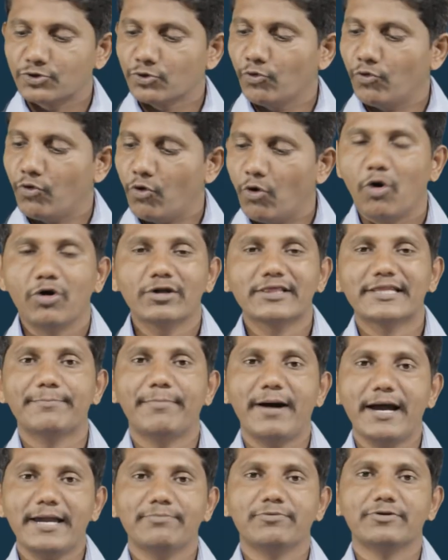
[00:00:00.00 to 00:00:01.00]
to hold the
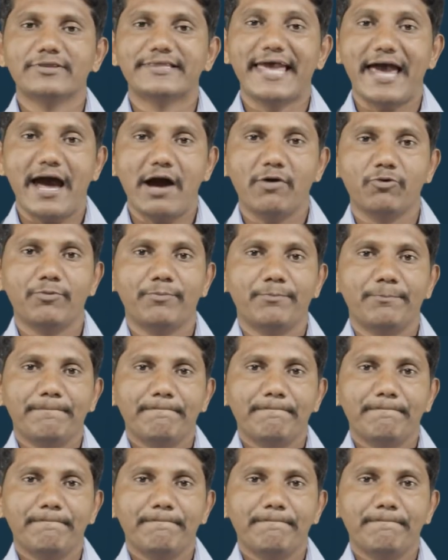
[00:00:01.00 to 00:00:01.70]
Bible. They have